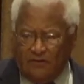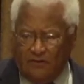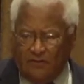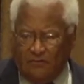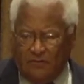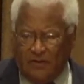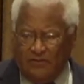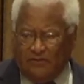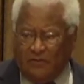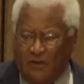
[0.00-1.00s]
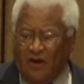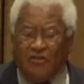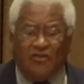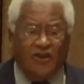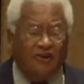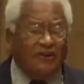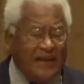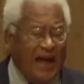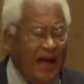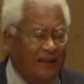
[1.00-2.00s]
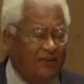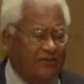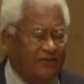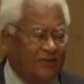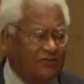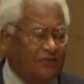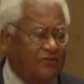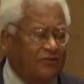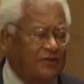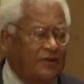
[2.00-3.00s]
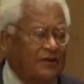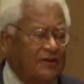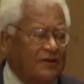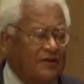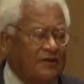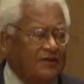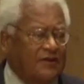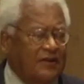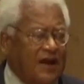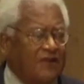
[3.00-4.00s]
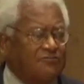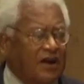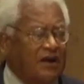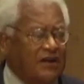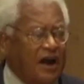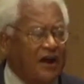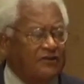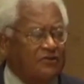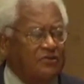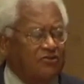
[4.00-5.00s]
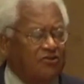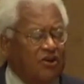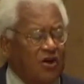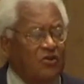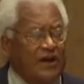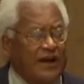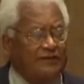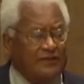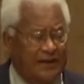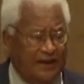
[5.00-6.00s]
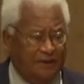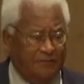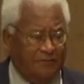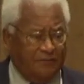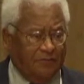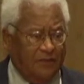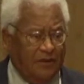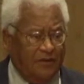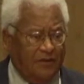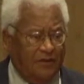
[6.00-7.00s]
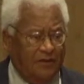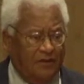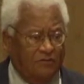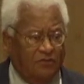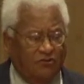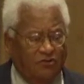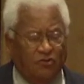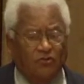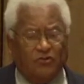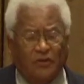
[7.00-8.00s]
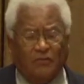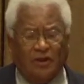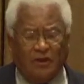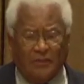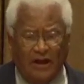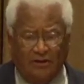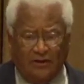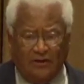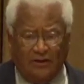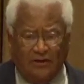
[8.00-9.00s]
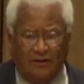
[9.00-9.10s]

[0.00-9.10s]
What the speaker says: So it was based upon their analysis that I recognized we should go downtown and we should do something about it.